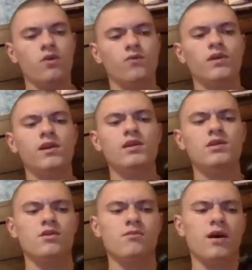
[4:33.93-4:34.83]

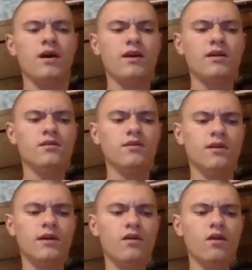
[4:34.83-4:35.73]
Release your mind.
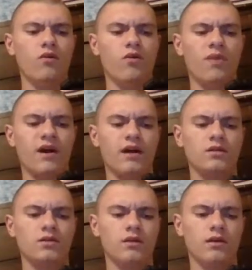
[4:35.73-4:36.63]
Let go the
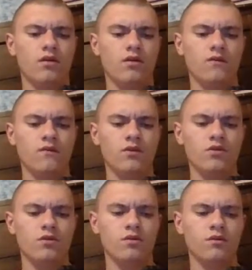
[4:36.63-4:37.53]
past. Let go the
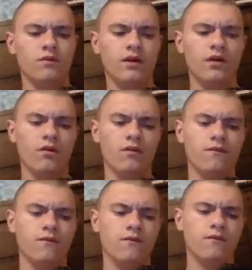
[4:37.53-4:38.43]
future. Let go the
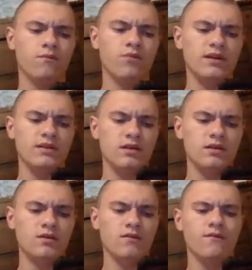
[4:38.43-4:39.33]

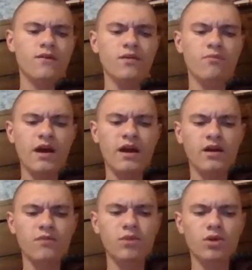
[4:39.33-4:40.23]
present, front,
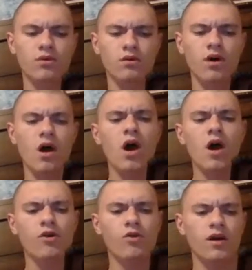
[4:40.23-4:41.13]
back, and middle,
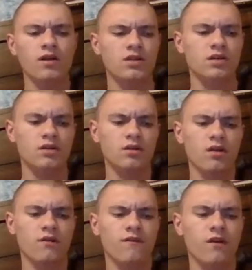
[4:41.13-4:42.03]
crossing to
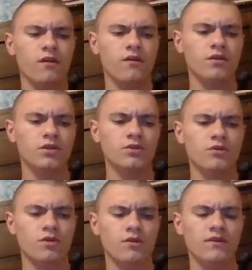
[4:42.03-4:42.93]
the farther
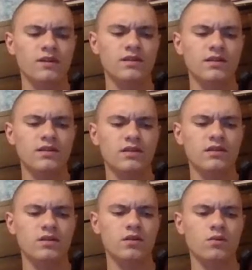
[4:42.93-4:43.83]
shore of
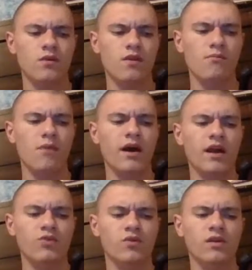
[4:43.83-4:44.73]
existence with a
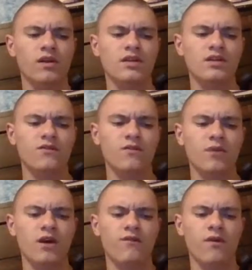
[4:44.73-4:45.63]
mind released from
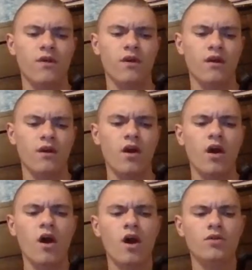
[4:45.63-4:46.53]
everything.
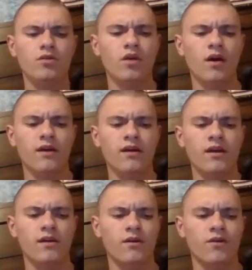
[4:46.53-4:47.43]
Do not
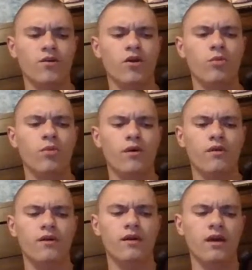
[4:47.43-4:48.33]
again undergo birth
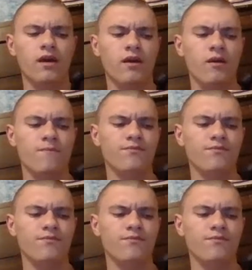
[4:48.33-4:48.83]
and decay.